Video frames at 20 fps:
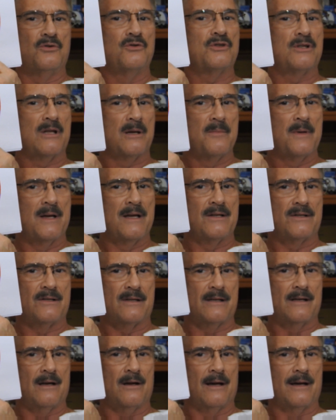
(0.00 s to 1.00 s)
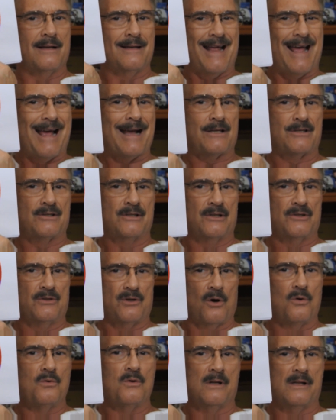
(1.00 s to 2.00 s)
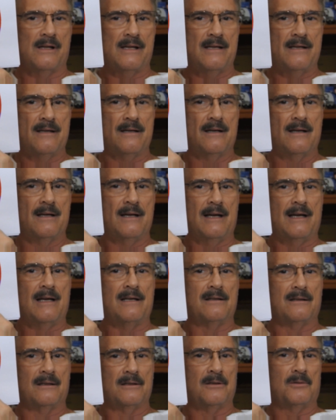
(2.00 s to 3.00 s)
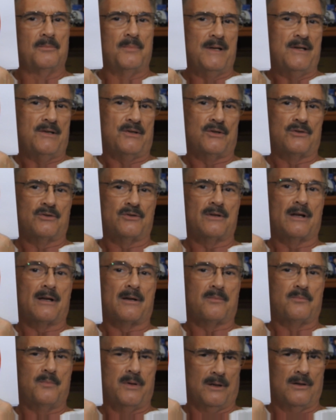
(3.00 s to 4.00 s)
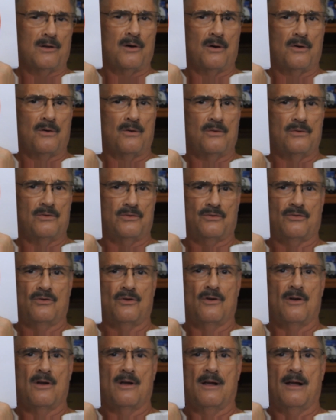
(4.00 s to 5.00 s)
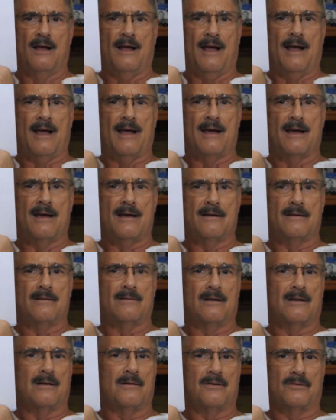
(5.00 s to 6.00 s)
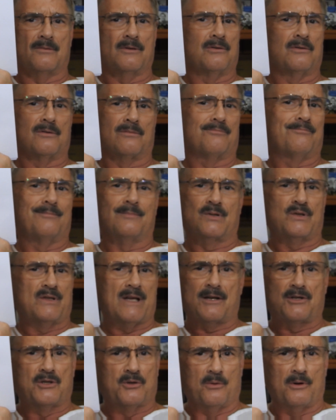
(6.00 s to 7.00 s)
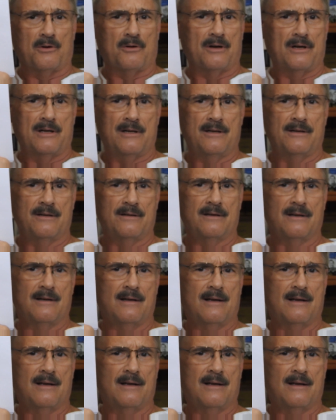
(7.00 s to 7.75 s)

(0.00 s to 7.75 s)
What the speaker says: use them as an accent only in little pieces like pillows and little statuary,